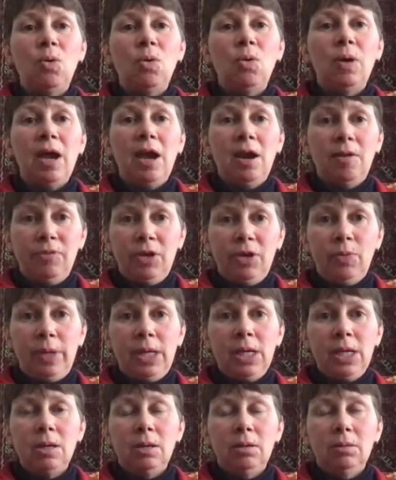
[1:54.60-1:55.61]
every
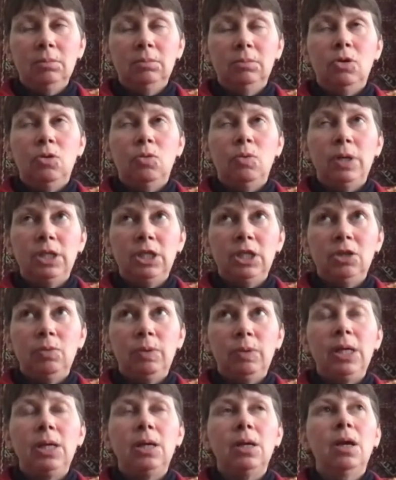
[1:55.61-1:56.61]
week, once a
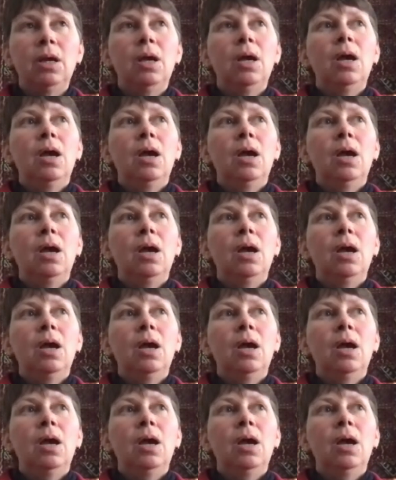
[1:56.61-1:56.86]
week,